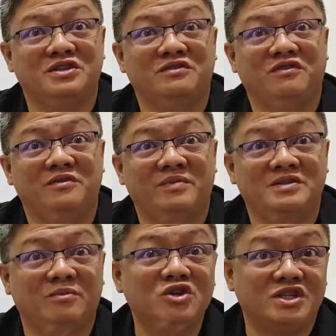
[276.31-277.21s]
in the
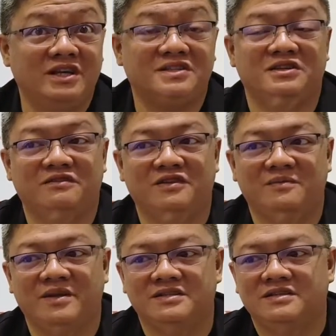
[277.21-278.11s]
Philippines, book chains in the
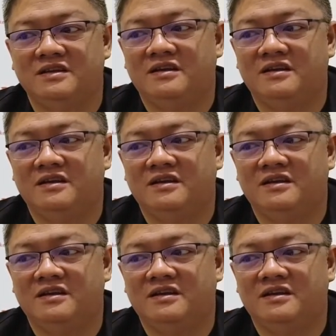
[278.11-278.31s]
Philippines.